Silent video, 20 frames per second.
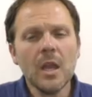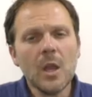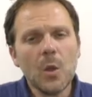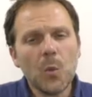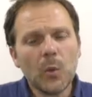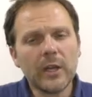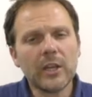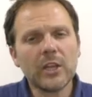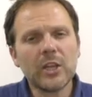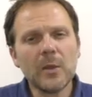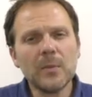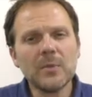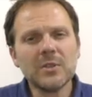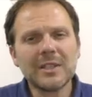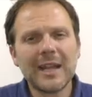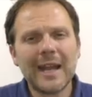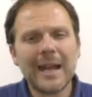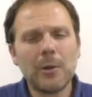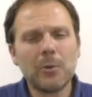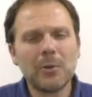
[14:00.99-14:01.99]
When it comes
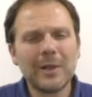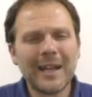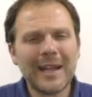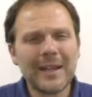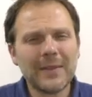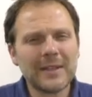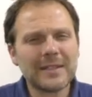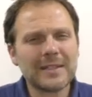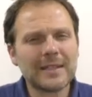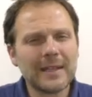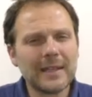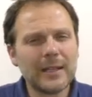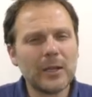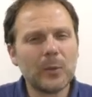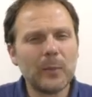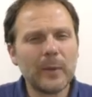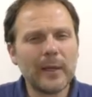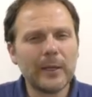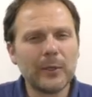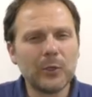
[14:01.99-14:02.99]
to outline, this is a little
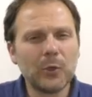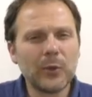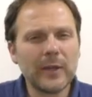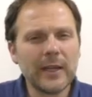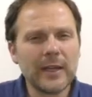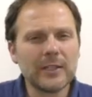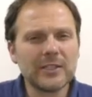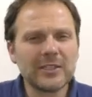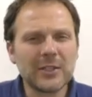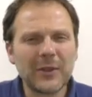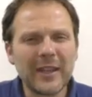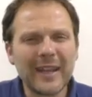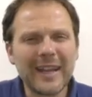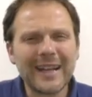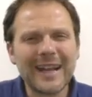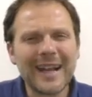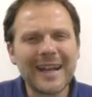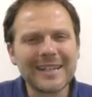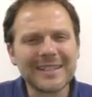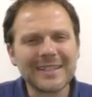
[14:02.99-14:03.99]
bit annoying, so they can
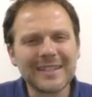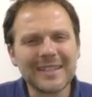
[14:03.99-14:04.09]
ask the